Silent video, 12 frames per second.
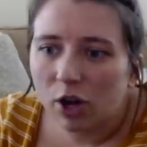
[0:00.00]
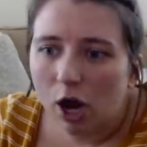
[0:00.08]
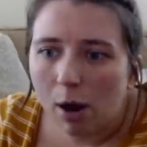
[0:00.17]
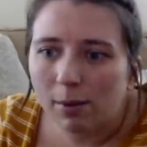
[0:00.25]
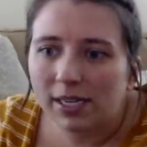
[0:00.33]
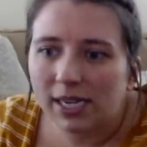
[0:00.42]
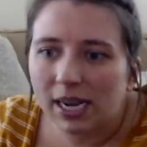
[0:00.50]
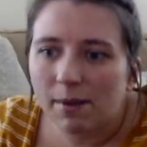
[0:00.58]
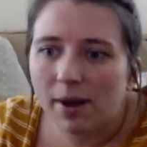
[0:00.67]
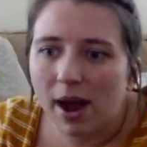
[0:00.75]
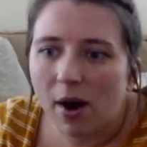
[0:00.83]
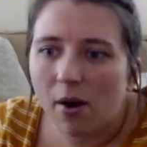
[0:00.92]
commenting
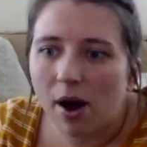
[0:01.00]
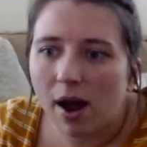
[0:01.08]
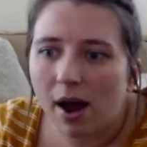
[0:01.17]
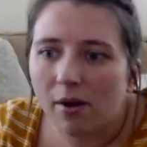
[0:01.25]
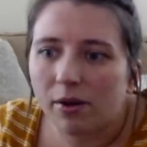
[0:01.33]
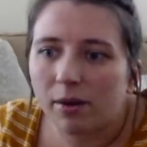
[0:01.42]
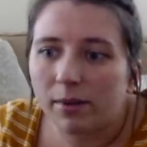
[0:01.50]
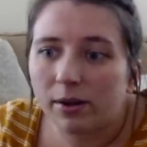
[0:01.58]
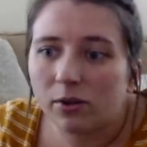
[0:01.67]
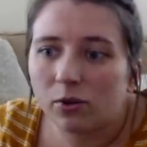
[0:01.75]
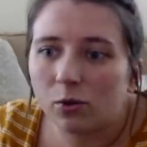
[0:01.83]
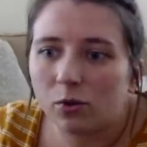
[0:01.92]
about how their
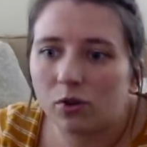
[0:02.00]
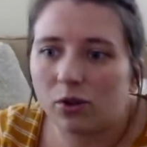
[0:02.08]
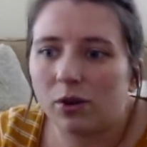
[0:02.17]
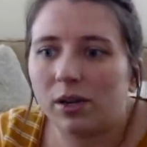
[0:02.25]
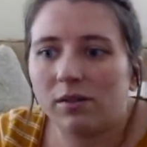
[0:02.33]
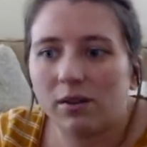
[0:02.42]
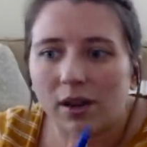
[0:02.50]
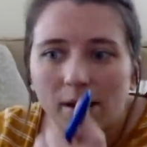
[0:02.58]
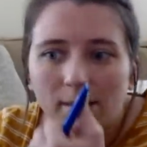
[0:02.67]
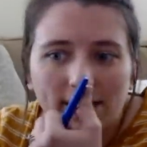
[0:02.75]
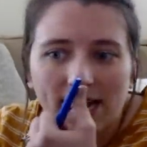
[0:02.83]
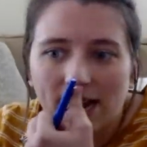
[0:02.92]
middle school students look
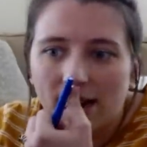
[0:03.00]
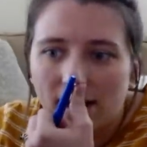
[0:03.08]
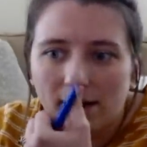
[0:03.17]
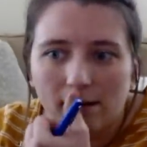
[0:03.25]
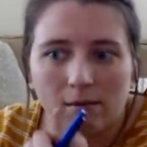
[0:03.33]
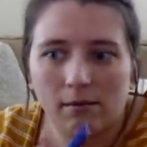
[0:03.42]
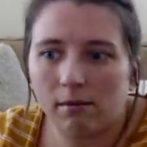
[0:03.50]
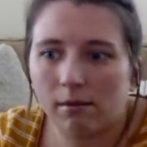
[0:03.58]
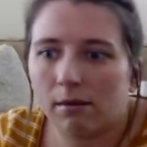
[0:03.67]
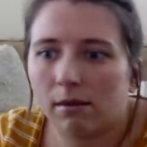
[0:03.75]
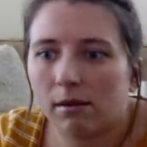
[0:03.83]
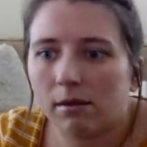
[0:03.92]
up to Tana.
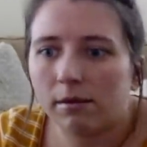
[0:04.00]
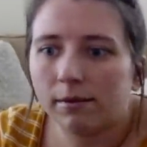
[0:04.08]
Ugh.